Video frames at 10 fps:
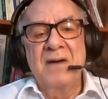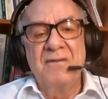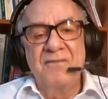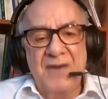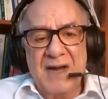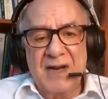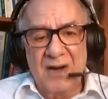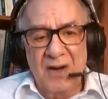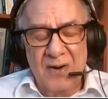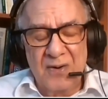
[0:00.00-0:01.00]
very
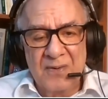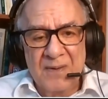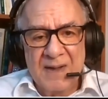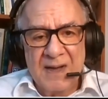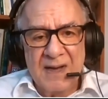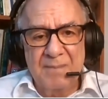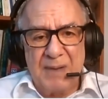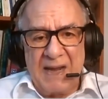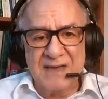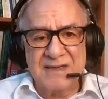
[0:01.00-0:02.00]
low uh,
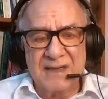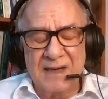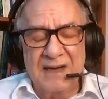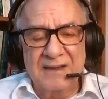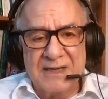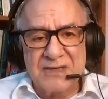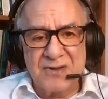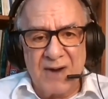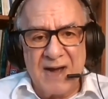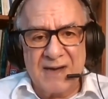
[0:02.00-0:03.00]
placed in these
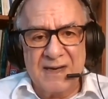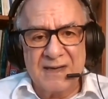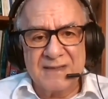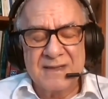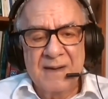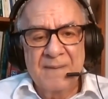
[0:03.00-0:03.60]
rankings